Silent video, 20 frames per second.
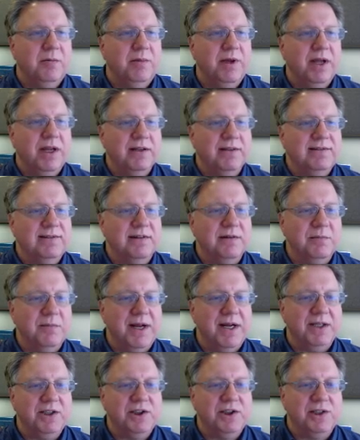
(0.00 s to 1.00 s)
paste and
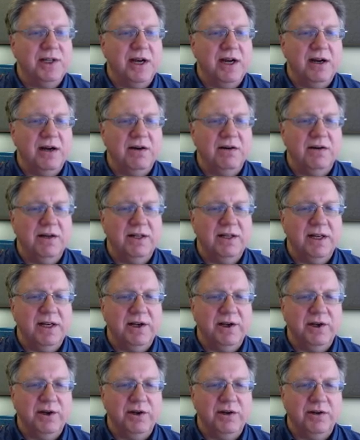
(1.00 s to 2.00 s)
match style, and
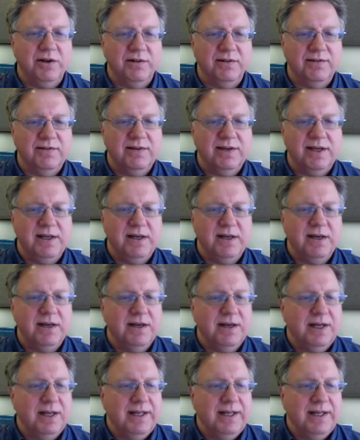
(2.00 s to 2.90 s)
now you can see it.